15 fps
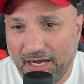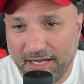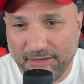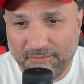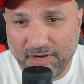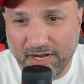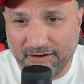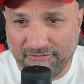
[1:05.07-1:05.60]
am
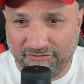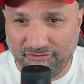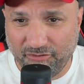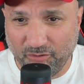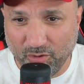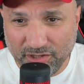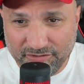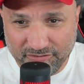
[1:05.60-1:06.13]
not
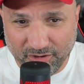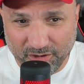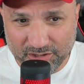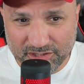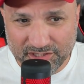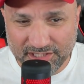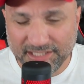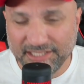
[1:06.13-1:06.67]
fully
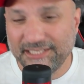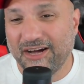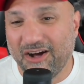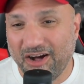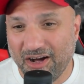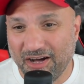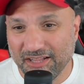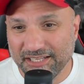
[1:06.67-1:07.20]
versed in
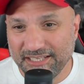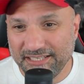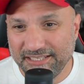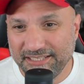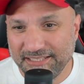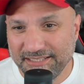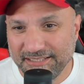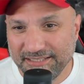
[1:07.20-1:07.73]
Holley
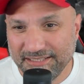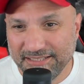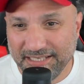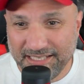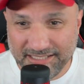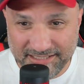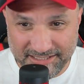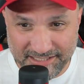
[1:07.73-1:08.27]

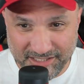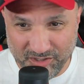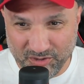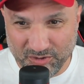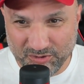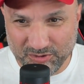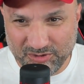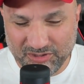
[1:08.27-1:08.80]

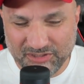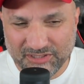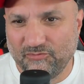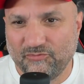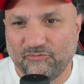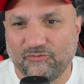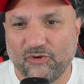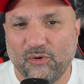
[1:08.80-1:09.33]
ECUs.
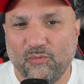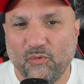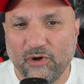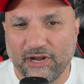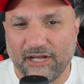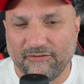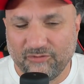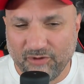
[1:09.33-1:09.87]
From what
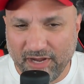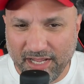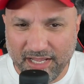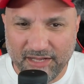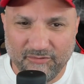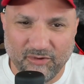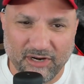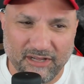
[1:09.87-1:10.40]
I've
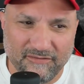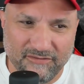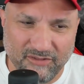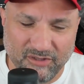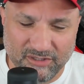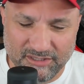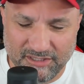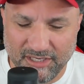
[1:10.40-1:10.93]
read, what I've
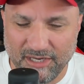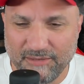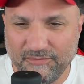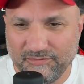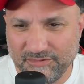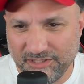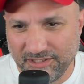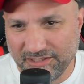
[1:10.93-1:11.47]
looked up,
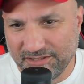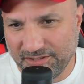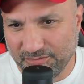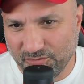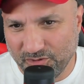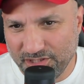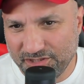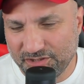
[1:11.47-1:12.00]
done some
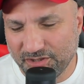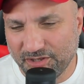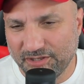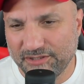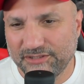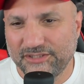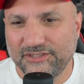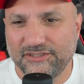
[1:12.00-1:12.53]

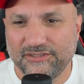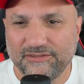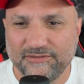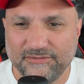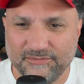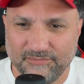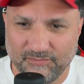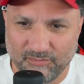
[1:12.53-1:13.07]
research,
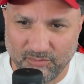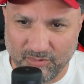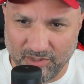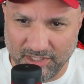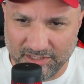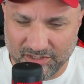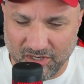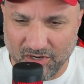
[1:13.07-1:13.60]

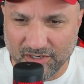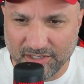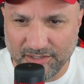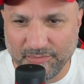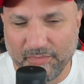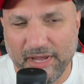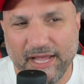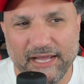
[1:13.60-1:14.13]
and talking to
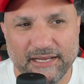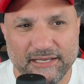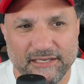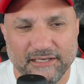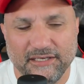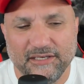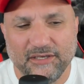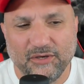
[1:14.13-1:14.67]
Mac,
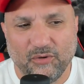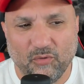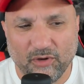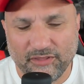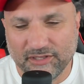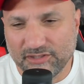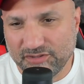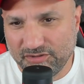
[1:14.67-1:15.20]
what
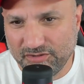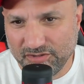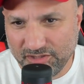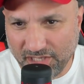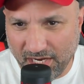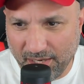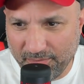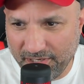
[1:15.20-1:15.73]
the
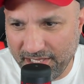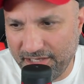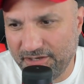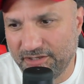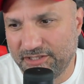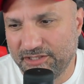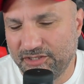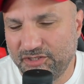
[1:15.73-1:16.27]
Dominator
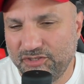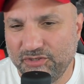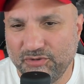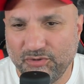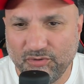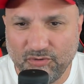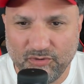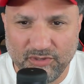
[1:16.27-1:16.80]
can
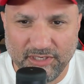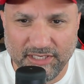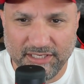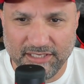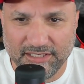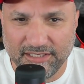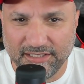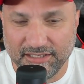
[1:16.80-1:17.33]
do
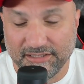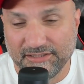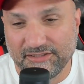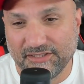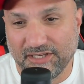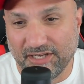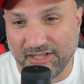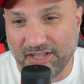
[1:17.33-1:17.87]
is
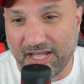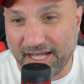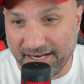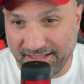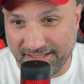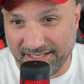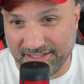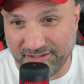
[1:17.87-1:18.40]
a lot of
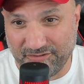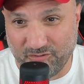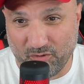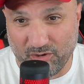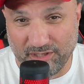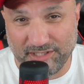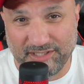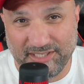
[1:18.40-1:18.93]
things
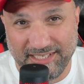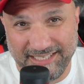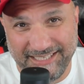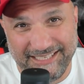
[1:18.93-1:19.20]
for us.